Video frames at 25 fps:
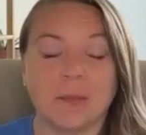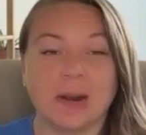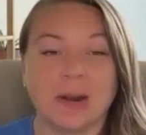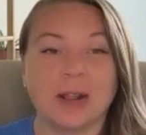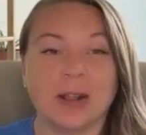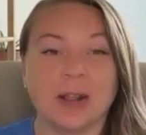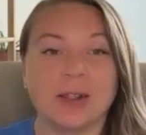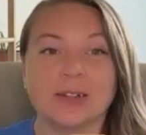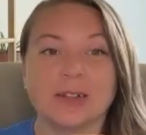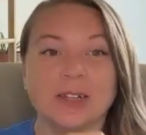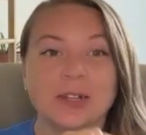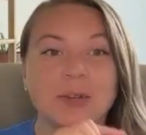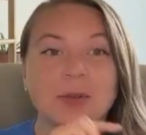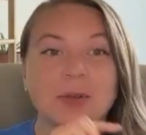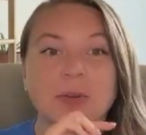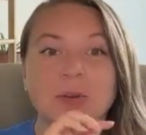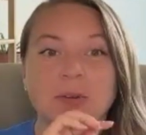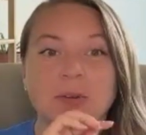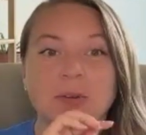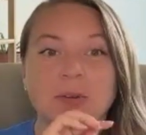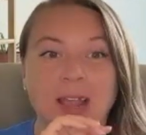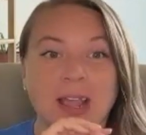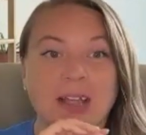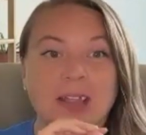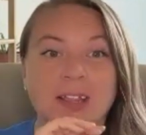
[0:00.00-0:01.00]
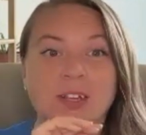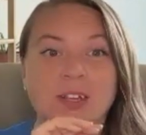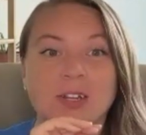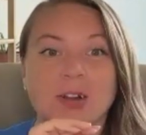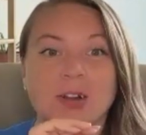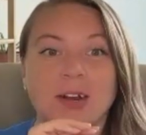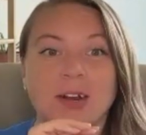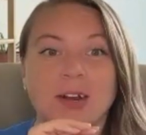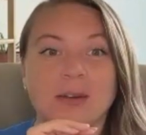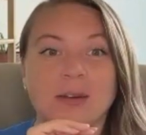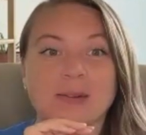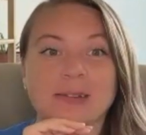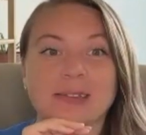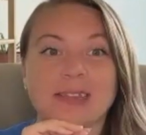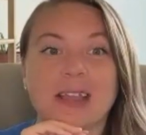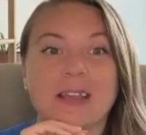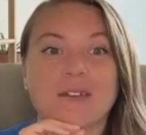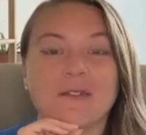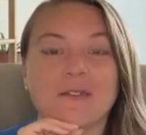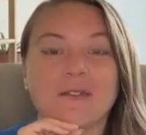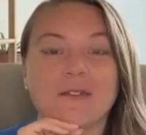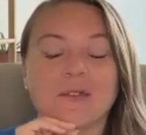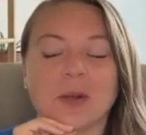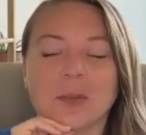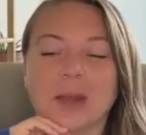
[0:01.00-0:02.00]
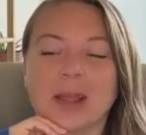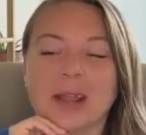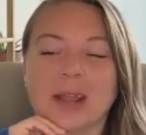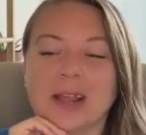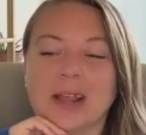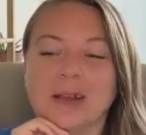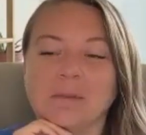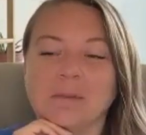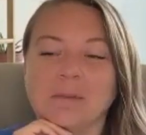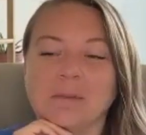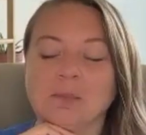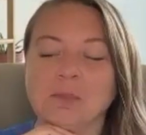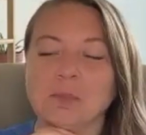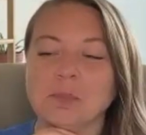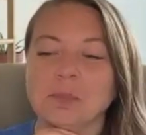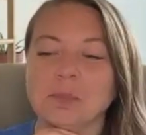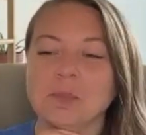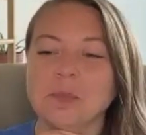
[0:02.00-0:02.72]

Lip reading: but I looked at Google Calendar and I was late for a meeting.